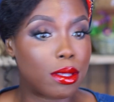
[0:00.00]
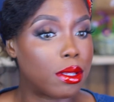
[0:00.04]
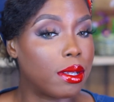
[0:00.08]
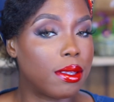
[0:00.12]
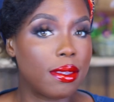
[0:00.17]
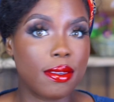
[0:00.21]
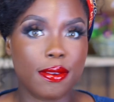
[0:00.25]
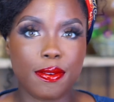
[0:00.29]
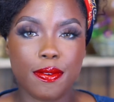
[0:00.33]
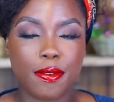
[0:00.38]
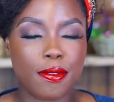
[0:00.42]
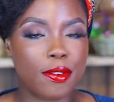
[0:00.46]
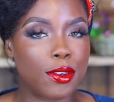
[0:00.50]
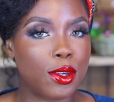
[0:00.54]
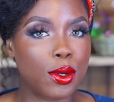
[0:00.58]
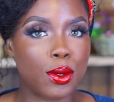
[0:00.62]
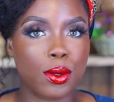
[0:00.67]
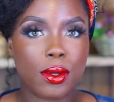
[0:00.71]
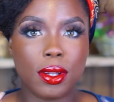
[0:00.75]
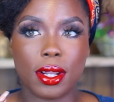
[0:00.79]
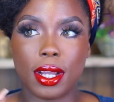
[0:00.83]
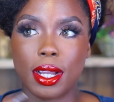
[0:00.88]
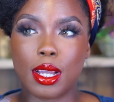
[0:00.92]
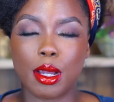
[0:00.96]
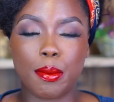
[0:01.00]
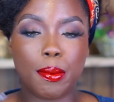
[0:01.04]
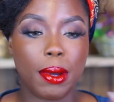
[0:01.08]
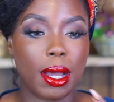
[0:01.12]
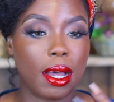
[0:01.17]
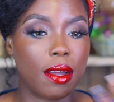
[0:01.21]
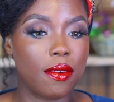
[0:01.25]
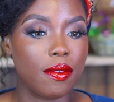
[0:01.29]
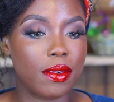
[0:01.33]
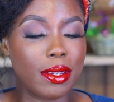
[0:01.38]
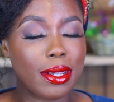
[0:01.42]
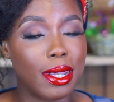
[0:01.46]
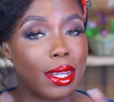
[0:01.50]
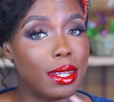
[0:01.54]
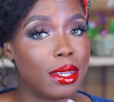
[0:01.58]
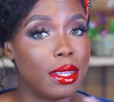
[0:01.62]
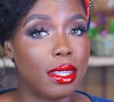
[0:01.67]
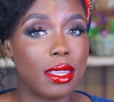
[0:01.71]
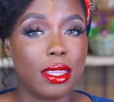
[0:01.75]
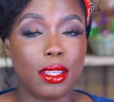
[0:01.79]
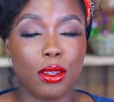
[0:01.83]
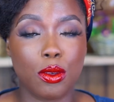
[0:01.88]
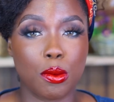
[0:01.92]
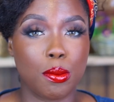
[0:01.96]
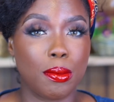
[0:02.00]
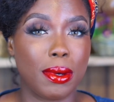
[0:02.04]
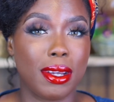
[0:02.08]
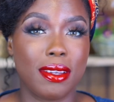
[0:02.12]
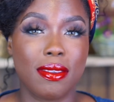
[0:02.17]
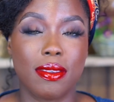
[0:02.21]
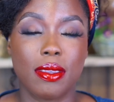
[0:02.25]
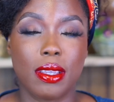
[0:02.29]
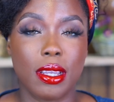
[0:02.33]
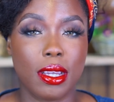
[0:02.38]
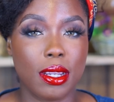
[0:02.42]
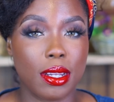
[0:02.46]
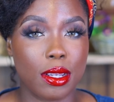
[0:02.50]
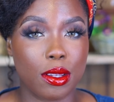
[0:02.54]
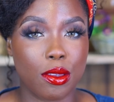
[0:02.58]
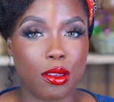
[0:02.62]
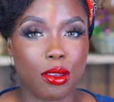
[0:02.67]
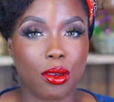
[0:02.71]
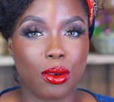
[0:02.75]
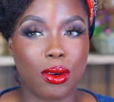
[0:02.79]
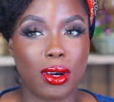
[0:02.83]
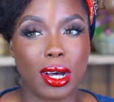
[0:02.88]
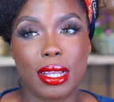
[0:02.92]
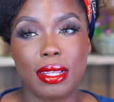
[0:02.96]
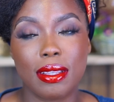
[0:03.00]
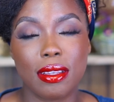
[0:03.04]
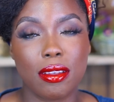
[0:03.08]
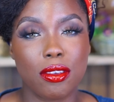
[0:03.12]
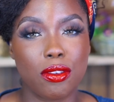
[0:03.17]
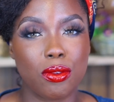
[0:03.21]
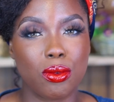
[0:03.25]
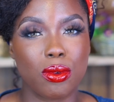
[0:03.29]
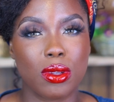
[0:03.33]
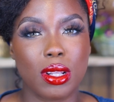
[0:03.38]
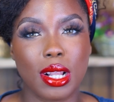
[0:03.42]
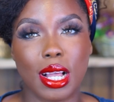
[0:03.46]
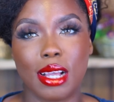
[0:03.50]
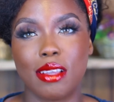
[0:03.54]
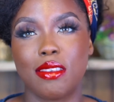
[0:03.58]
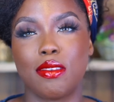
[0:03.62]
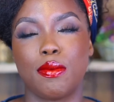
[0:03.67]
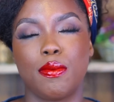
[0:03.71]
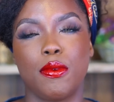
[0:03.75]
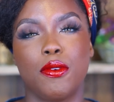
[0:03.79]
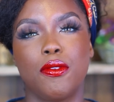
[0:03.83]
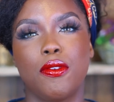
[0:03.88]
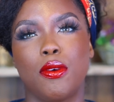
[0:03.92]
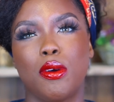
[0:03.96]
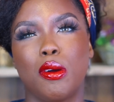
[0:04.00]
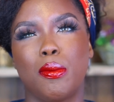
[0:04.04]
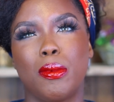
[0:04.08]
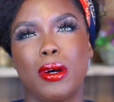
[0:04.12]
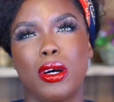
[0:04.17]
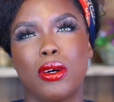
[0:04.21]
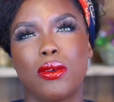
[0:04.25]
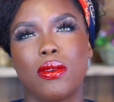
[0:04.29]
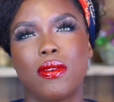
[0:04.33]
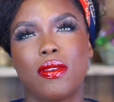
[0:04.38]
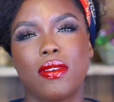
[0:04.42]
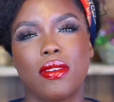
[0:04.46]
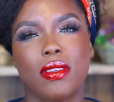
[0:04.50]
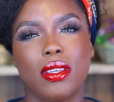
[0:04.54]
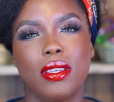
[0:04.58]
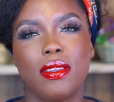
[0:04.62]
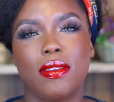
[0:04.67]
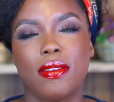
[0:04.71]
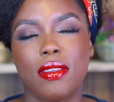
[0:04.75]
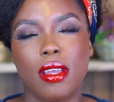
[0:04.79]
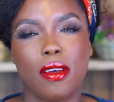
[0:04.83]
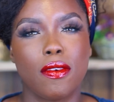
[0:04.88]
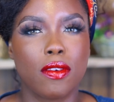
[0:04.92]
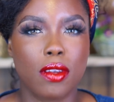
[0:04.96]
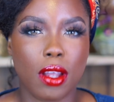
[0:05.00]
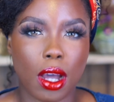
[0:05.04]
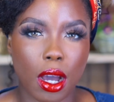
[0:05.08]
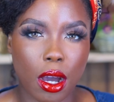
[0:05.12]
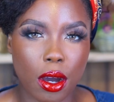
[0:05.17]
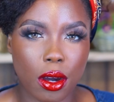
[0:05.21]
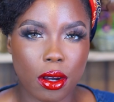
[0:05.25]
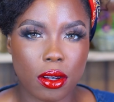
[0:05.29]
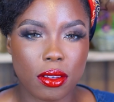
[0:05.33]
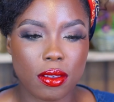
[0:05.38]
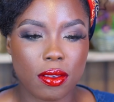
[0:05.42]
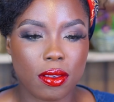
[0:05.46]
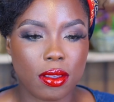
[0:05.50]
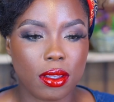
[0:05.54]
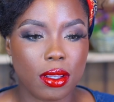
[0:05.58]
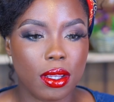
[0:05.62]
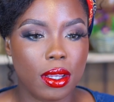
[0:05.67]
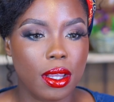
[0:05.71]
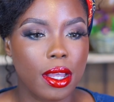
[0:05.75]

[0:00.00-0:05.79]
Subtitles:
It doesn't feel like I'm having anything on my skin at all, and this will last me for about 6-7 hours